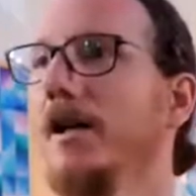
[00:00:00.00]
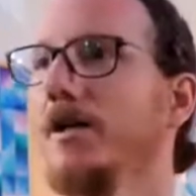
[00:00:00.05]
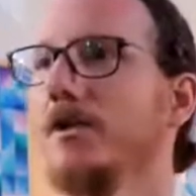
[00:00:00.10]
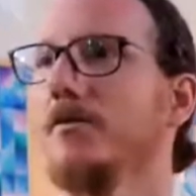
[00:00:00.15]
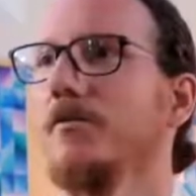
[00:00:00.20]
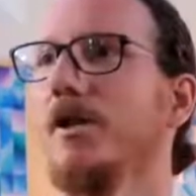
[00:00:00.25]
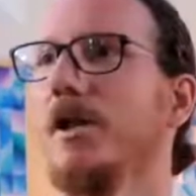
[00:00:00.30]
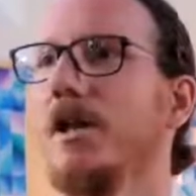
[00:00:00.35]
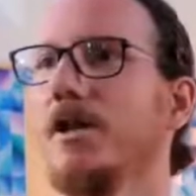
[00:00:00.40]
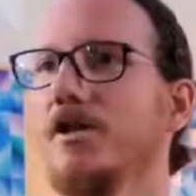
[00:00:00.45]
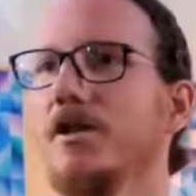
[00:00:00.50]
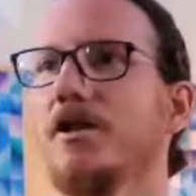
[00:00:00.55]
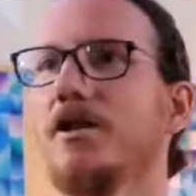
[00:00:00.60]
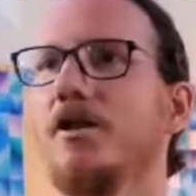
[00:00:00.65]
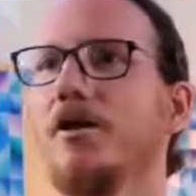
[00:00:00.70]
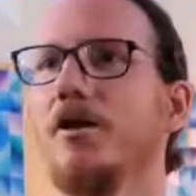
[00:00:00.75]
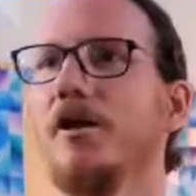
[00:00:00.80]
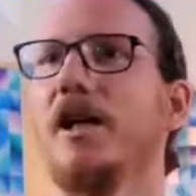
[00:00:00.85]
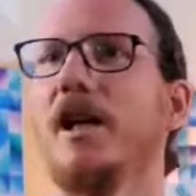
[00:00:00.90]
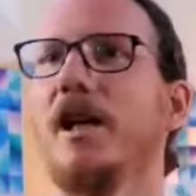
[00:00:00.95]
It's really
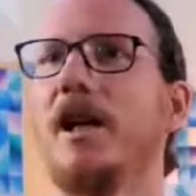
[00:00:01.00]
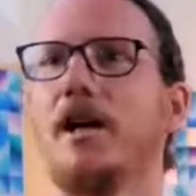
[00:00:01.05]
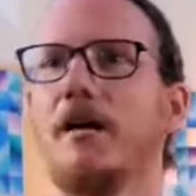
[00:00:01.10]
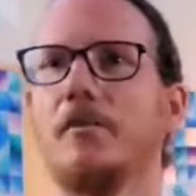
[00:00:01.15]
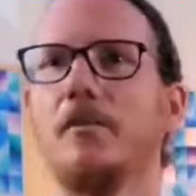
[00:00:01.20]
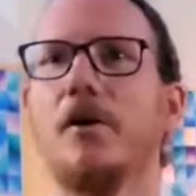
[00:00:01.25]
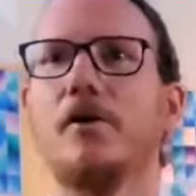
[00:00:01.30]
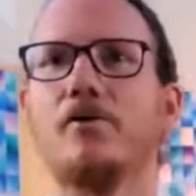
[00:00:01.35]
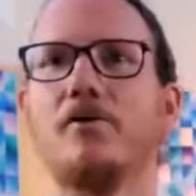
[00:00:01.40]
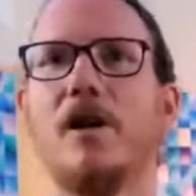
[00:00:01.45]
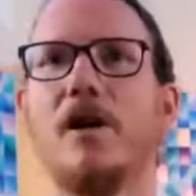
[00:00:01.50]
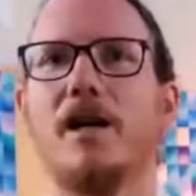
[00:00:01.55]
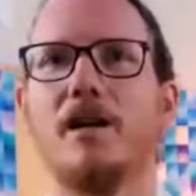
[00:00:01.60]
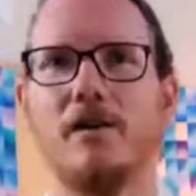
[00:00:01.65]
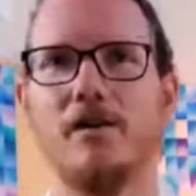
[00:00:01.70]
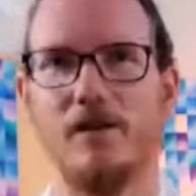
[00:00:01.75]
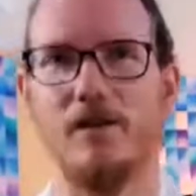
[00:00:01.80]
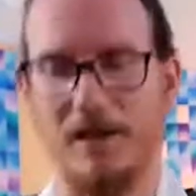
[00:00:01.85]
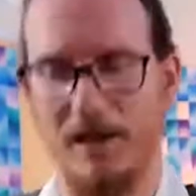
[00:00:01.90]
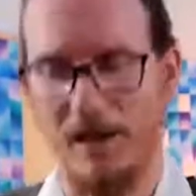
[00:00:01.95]
just looking at them, not trying to
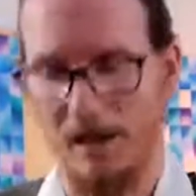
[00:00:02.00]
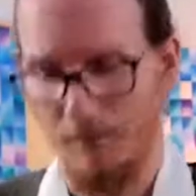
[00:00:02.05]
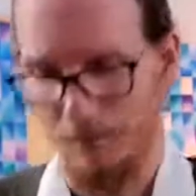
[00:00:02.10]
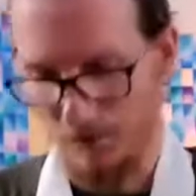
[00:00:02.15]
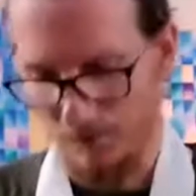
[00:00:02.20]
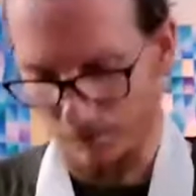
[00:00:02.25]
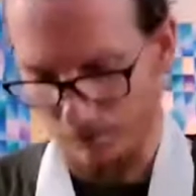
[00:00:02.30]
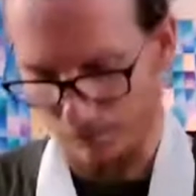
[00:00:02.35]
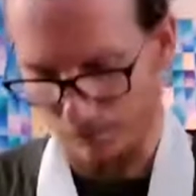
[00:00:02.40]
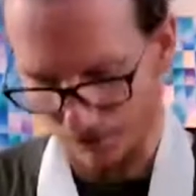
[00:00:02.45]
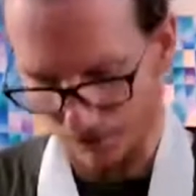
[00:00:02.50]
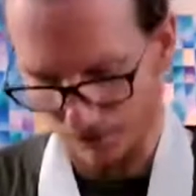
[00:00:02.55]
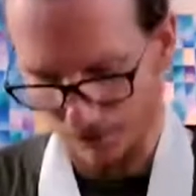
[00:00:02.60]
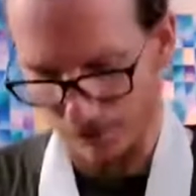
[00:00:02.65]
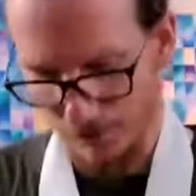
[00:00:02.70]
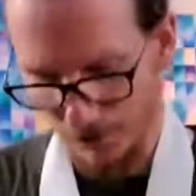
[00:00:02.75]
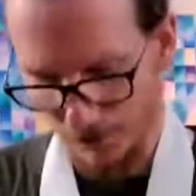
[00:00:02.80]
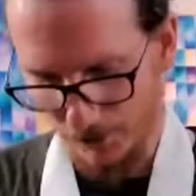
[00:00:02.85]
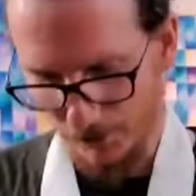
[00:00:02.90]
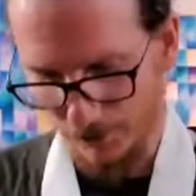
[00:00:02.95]
understand much, but
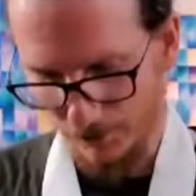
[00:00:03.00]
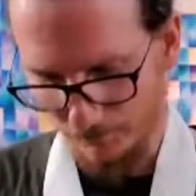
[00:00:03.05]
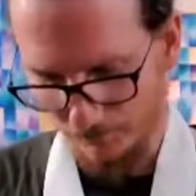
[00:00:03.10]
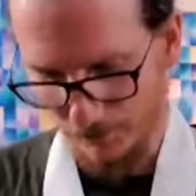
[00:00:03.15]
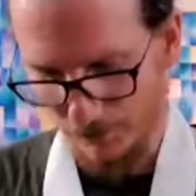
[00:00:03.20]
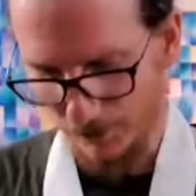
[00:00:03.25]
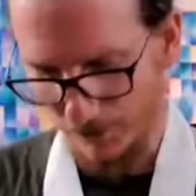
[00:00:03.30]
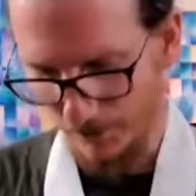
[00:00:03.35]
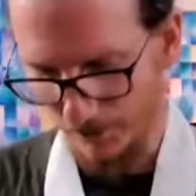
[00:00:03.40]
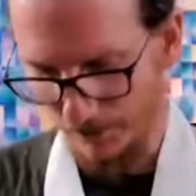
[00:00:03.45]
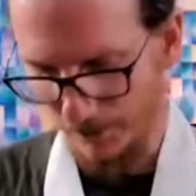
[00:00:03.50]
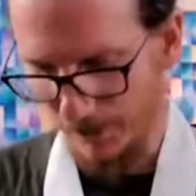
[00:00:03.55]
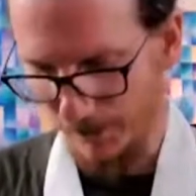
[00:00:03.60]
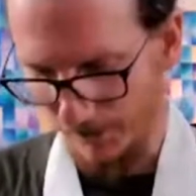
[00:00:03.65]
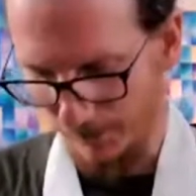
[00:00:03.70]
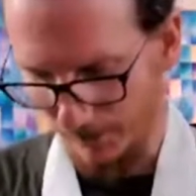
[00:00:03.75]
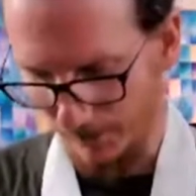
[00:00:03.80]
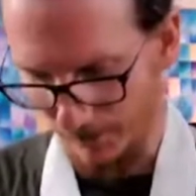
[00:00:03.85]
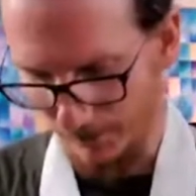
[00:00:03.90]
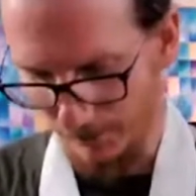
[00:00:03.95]
just looking
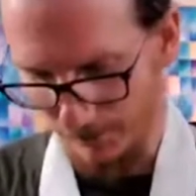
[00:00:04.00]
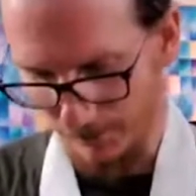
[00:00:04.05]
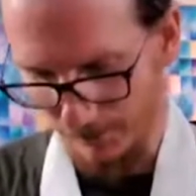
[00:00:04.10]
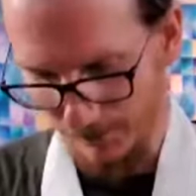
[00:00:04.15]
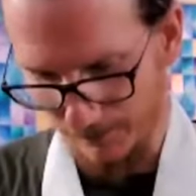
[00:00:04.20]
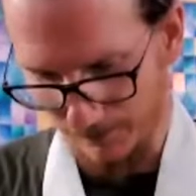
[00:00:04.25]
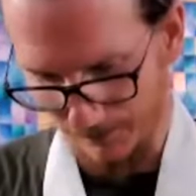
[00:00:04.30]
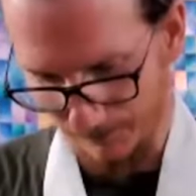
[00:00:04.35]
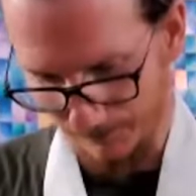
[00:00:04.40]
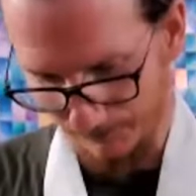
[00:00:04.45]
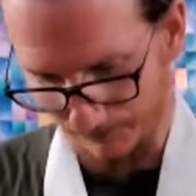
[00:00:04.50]
at the colors.